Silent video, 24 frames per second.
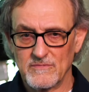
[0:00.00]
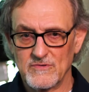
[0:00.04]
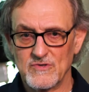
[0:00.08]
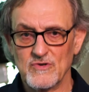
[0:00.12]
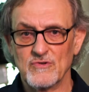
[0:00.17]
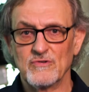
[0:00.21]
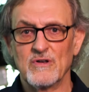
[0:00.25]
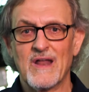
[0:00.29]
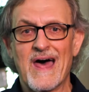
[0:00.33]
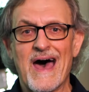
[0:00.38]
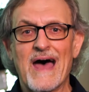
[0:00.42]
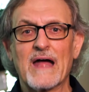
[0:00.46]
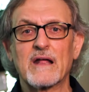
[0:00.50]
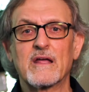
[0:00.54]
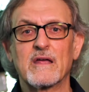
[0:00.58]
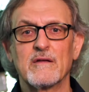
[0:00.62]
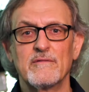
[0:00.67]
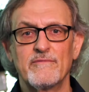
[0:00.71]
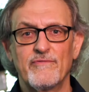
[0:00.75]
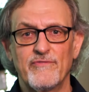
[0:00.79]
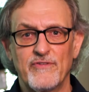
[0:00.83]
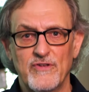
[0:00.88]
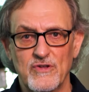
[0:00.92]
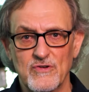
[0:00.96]
Do not
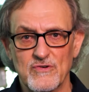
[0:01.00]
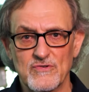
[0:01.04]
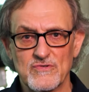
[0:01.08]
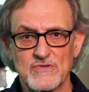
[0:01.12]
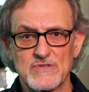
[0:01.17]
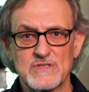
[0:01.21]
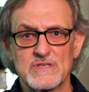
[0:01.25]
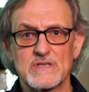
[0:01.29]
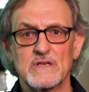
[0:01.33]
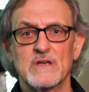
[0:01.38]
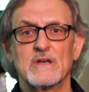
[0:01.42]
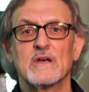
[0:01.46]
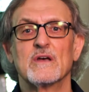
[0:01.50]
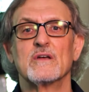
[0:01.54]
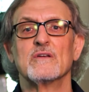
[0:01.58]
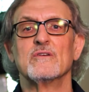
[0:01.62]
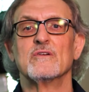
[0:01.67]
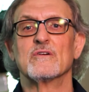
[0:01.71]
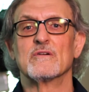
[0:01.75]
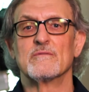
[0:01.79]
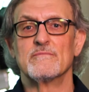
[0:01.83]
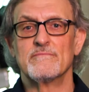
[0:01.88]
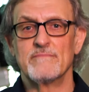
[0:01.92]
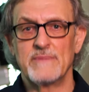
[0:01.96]
confuse
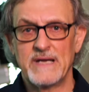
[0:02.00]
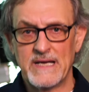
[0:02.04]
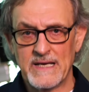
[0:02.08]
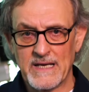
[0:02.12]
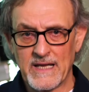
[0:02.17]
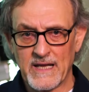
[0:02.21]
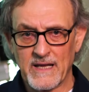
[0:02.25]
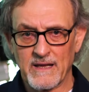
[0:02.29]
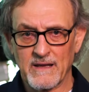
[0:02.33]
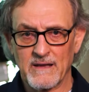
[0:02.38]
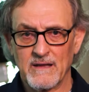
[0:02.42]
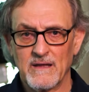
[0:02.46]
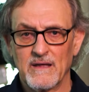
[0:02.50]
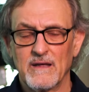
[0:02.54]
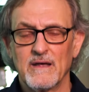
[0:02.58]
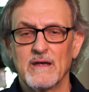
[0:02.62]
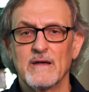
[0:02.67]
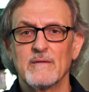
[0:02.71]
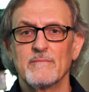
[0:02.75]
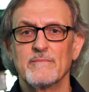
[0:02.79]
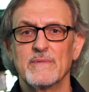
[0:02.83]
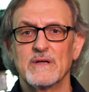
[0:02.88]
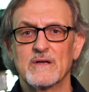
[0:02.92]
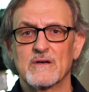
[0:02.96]
your meaning
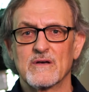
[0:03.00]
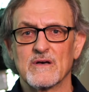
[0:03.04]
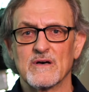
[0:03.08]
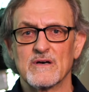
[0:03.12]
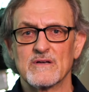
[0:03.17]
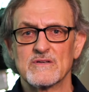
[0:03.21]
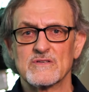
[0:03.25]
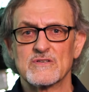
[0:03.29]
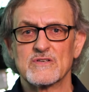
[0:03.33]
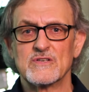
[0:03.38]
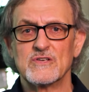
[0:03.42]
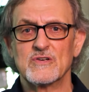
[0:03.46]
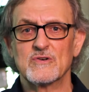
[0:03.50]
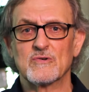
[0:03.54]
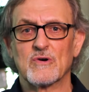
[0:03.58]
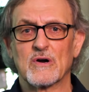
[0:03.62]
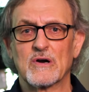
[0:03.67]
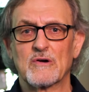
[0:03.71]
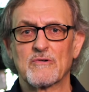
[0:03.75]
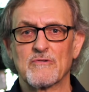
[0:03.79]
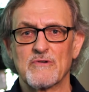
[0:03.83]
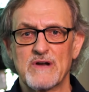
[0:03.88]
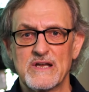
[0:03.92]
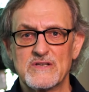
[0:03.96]
because you
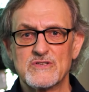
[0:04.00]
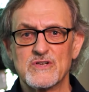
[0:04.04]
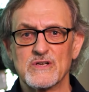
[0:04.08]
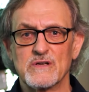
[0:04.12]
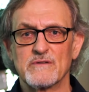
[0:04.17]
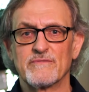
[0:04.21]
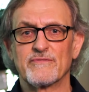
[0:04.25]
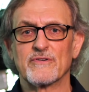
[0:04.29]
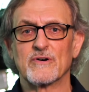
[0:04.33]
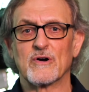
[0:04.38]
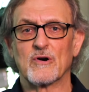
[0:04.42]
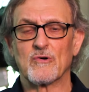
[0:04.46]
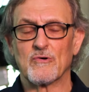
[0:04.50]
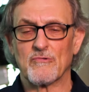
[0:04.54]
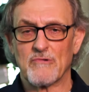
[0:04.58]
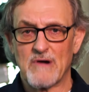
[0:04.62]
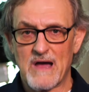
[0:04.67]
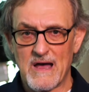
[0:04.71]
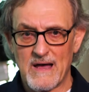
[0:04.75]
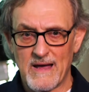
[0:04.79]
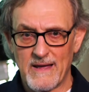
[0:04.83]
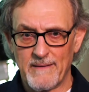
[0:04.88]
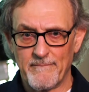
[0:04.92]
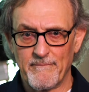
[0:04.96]
are reaching for a
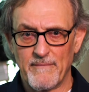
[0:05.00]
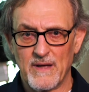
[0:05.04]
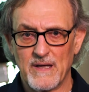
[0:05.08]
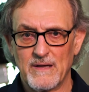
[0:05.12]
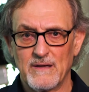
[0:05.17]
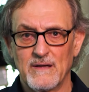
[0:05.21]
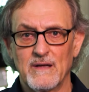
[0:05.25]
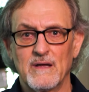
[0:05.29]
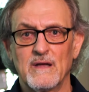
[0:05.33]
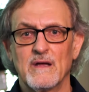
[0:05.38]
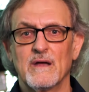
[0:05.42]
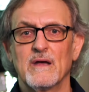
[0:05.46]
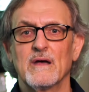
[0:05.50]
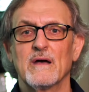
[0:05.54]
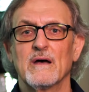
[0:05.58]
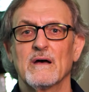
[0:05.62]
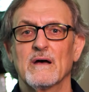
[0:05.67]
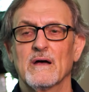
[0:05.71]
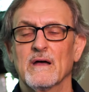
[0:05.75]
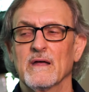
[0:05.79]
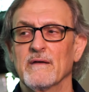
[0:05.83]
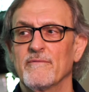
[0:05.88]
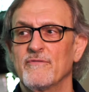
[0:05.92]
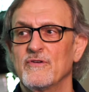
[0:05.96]
rhyme.
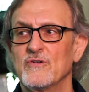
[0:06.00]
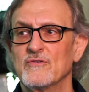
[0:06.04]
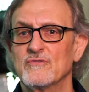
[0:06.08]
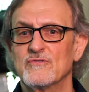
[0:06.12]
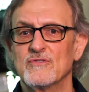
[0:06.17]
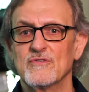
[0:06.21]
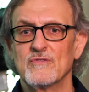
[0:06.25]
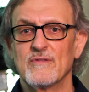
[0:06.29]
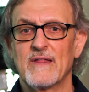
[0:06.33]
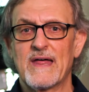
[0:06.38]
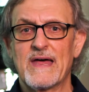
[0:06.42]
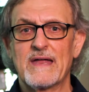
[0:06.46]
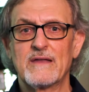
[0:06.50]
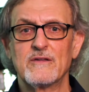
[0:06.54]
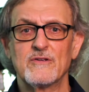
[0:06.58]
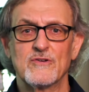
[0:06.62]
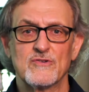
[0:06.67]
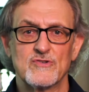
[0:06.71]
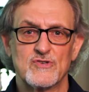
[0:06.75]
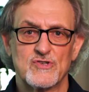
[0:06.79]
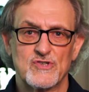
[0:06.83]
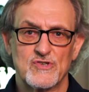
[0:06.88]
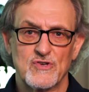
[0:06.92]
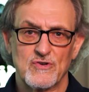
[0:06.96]
If you do that,
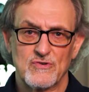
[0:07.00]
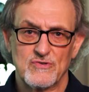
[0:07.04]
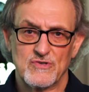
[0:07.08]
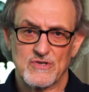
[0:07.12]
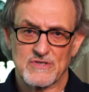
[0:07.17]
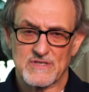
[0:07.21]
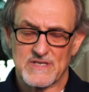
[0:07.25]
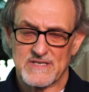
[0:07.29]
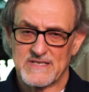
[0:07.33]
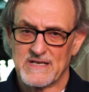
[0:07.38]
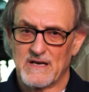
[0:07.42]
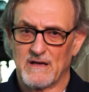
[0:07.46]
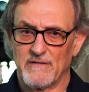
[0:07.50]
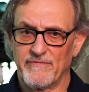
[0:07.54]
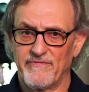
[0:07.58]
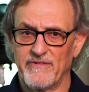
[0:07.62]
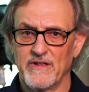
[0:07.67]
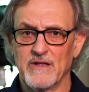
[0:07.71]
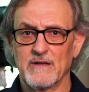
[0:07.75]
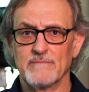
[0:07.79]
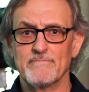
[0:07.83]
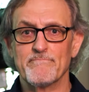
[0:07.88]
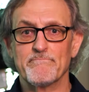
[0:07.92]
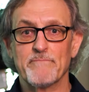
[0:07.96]
you shoot yourself
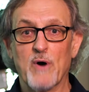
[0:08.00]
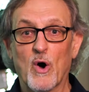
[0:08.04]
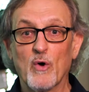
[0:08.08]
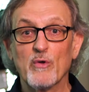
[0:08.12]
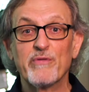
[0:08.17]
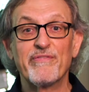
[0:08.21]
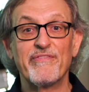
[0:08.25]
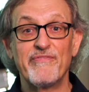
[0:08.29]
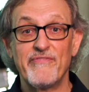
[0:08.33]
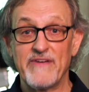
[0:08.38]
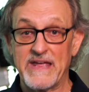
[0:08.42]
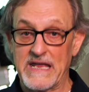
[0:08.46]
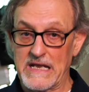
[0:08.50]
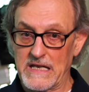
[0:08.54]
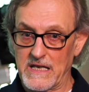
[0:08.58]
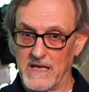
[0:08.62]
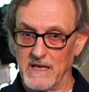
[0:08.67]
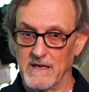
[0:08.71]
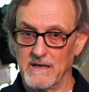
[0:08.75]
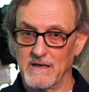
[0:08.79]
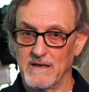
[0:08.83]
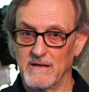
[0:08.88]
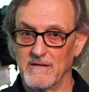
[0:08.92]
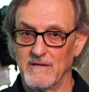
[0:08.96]
in both feet,
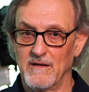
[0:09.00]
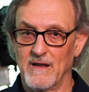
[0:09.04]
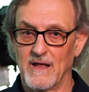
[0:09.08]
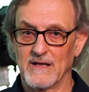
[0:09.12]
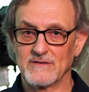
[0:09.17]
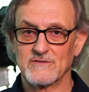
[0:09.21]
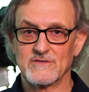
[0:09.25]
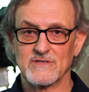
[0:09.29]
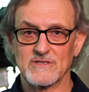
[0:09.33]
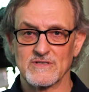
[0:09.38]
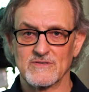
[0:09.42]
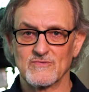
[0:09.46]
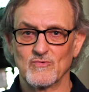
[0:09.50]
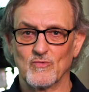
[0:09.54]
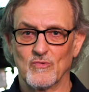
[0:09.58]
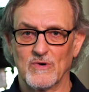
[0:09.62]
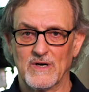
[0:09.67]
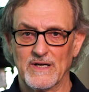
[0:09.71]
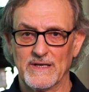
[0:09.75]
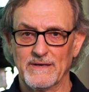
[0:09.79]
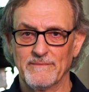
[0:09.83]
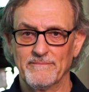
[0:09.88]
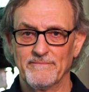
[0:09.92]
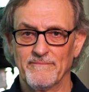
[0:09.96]
not just
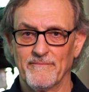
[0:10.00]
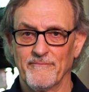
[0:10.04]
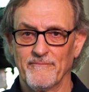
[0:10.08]
one.